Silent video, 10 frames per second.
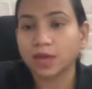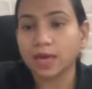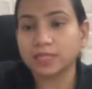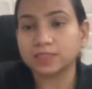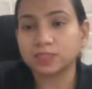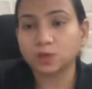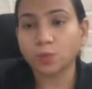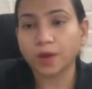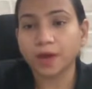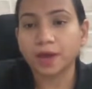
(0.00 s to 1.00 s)
S
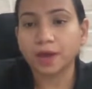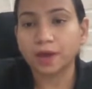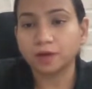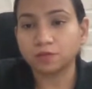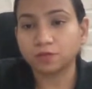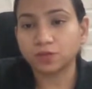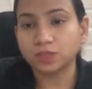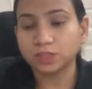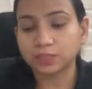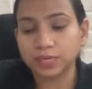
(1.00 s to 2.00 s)
square for
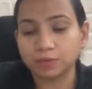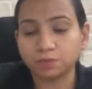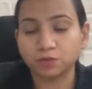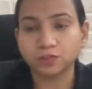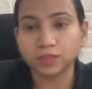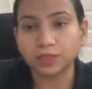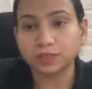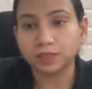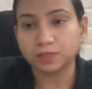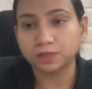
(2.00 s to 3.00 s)
this type of case.